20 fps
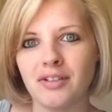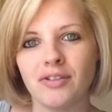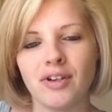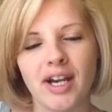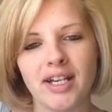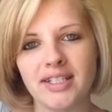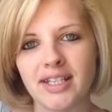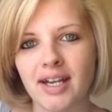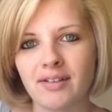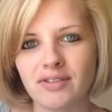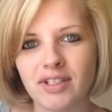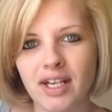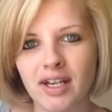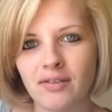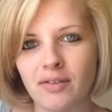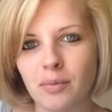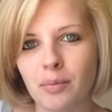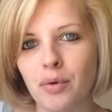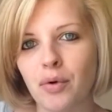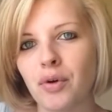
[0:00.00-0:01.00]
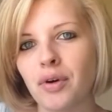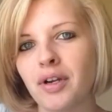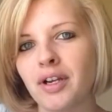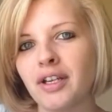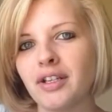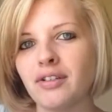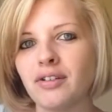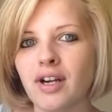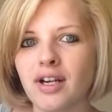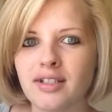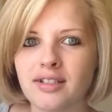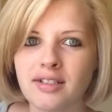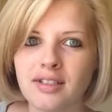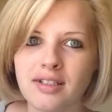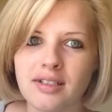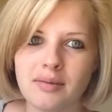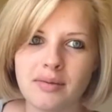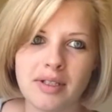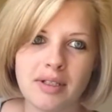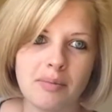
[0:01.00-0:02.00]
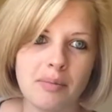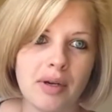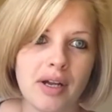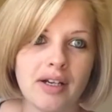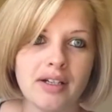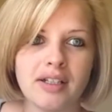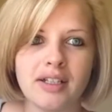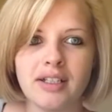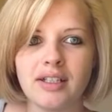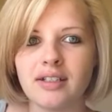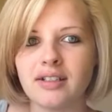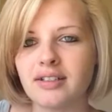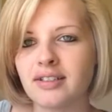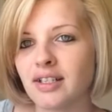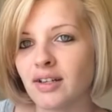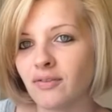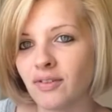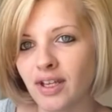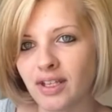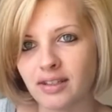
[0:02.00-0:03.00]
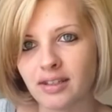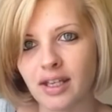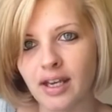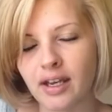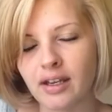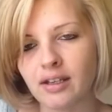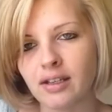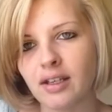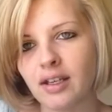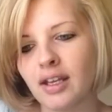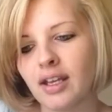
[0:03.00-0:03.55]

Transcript: You guys have to have a boy. You guys need to get pregnant, stuff like that.